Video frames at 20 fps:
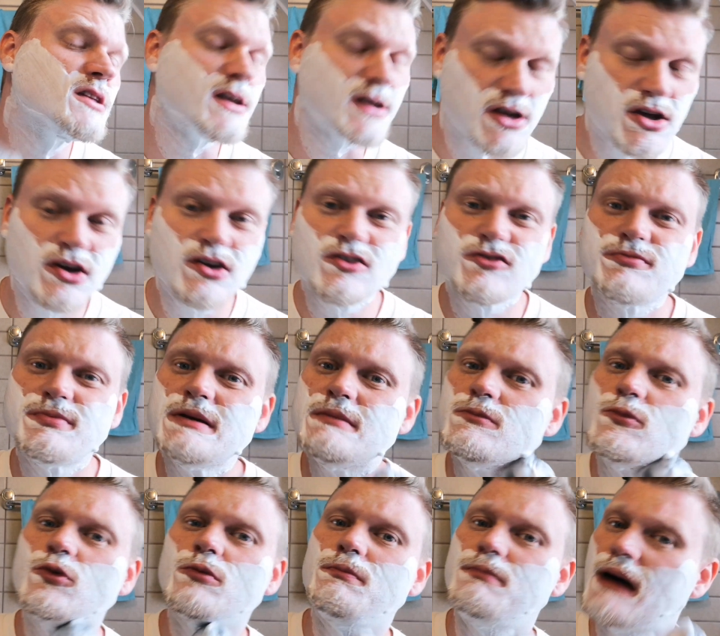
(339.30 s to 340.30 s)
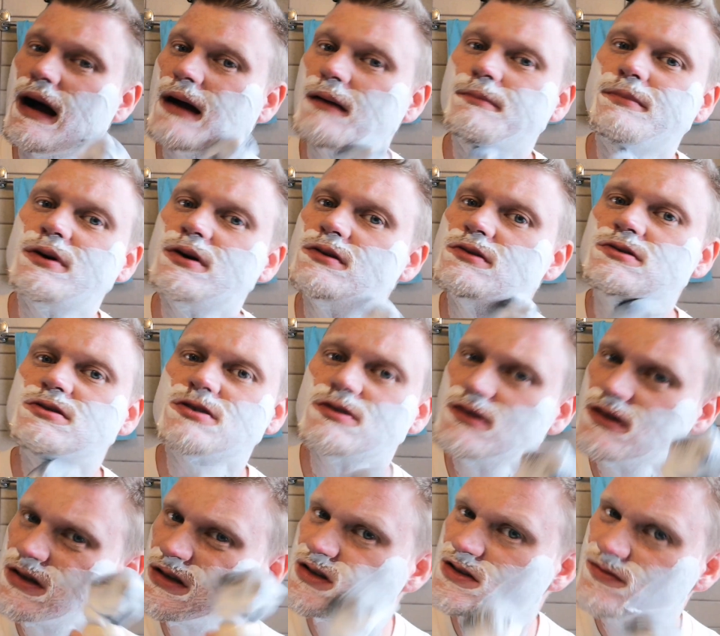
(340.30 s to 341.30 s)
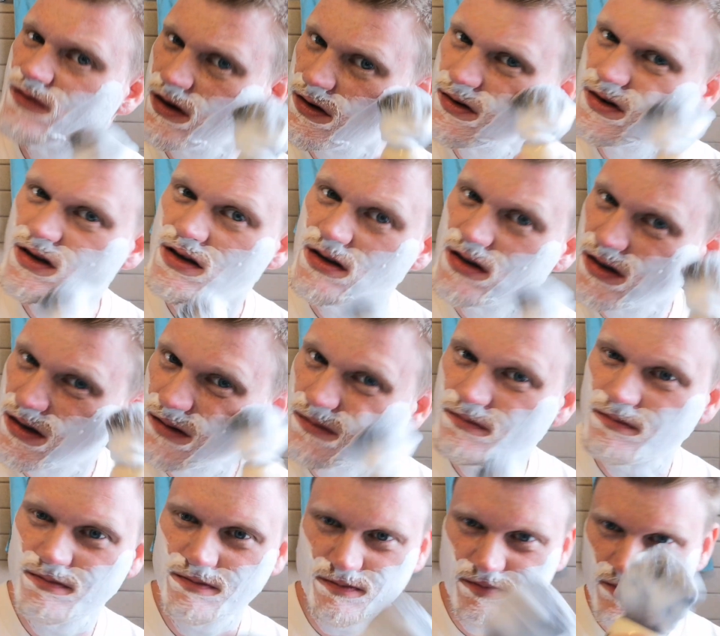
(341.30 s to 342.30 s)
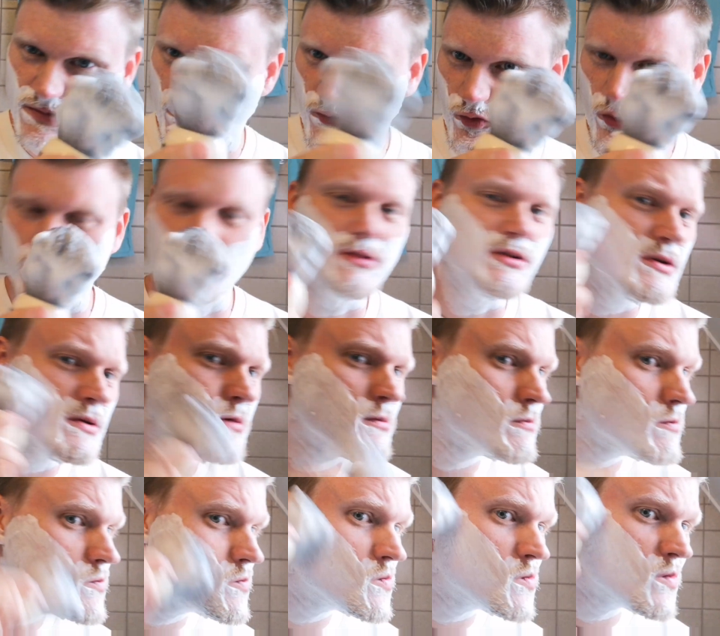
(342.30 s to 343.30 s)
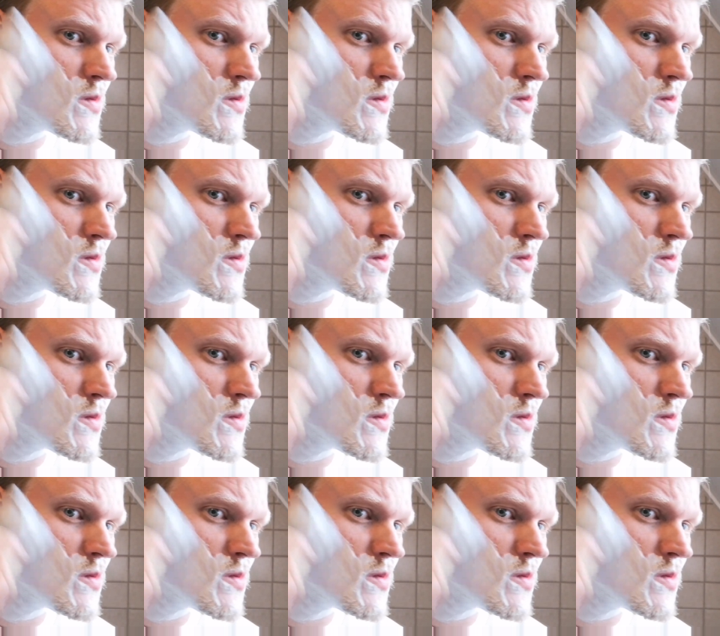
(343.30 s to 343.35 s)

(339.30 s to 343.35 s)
there could have been more backbone to it. It's very wobbly.